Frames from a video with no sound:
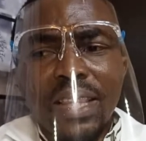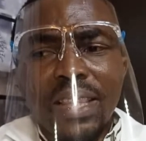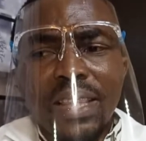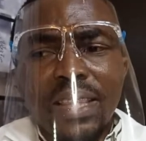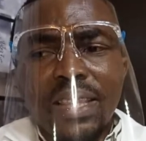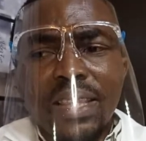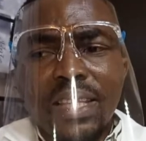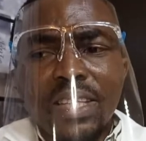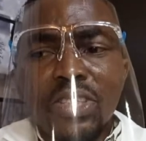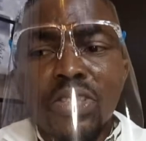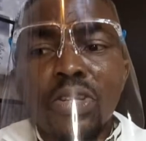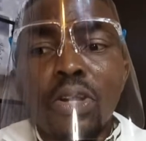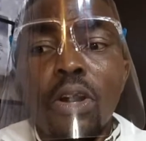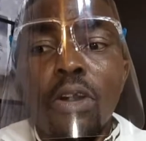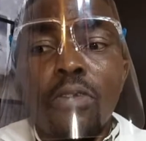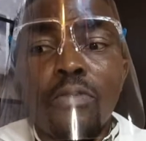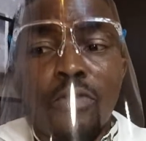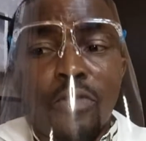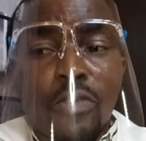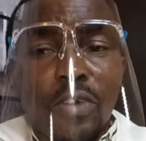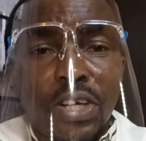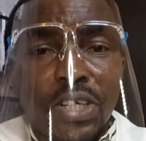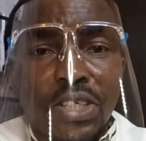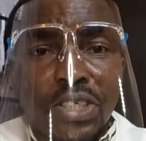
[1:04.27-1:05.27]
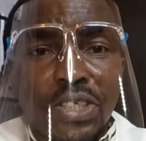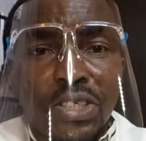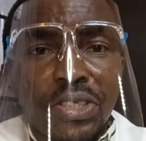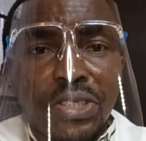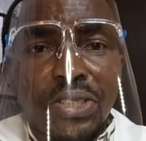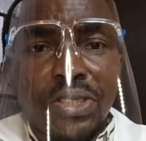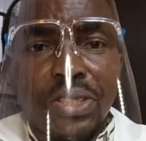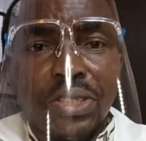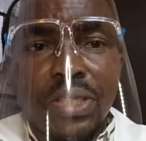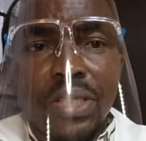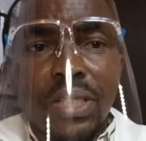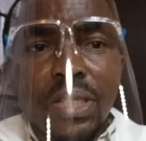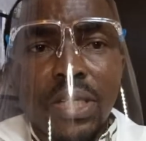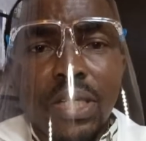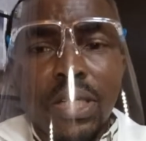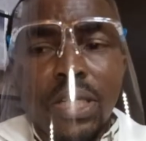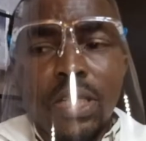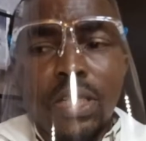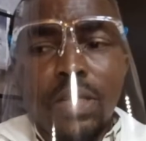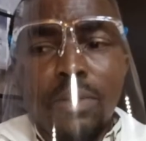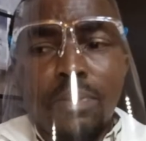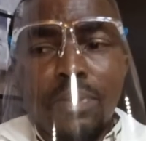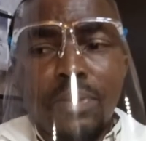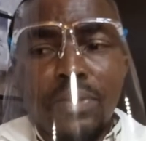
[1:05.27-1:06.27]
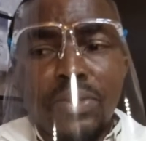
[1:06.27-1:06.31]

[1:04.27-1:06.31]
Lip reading: at this conference, the